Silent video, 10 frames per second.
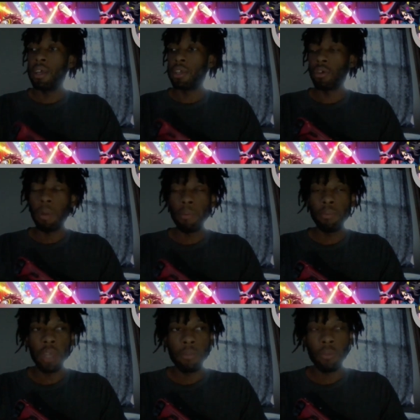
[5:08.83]
It's going to be
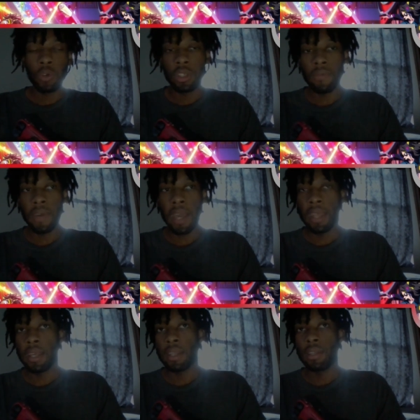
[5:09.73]
plenty more stuff
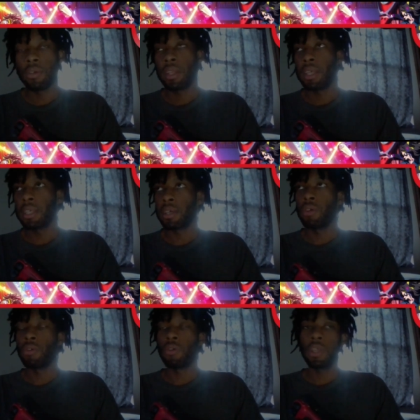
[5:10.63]
added to the list
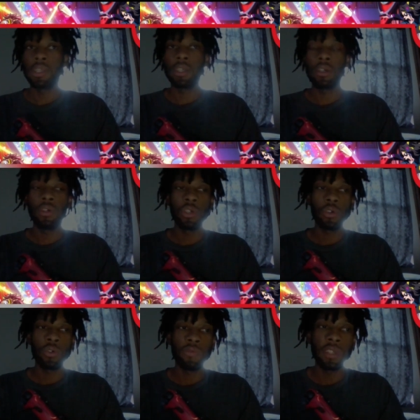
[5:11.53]
later on in the series.
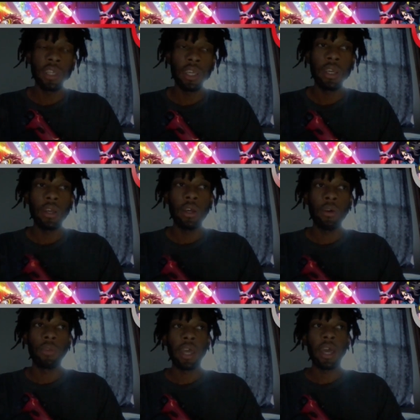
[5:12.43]
You'll see
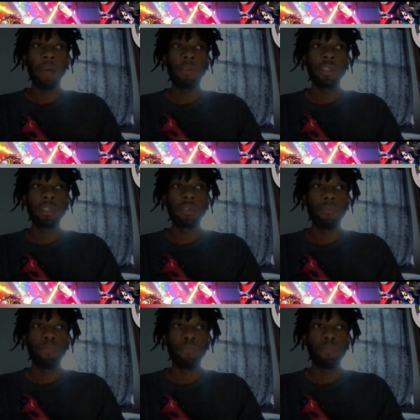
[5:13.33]
when that happens.